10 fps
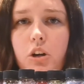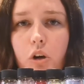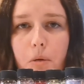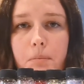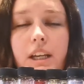
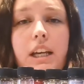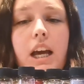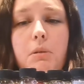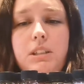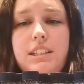come,
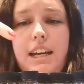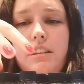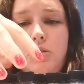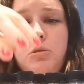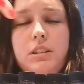I'm going to take
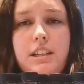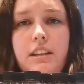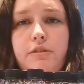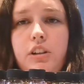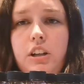the tall ones out
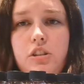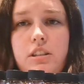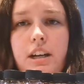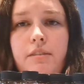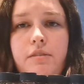the front and
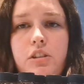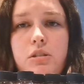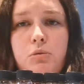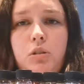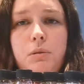just have the
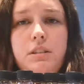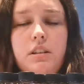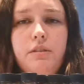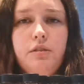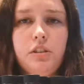smaller ones
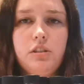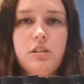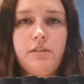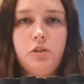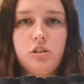at the front
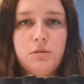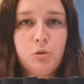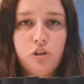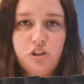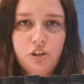because I've ordered
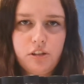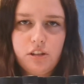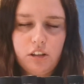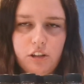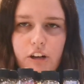more
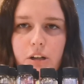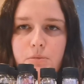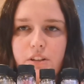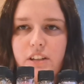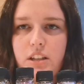dusts and
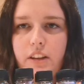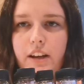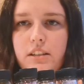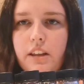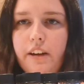chromes and things like
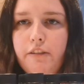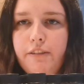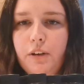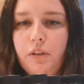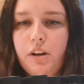that, so they'll
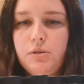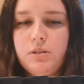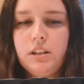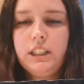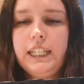fill those.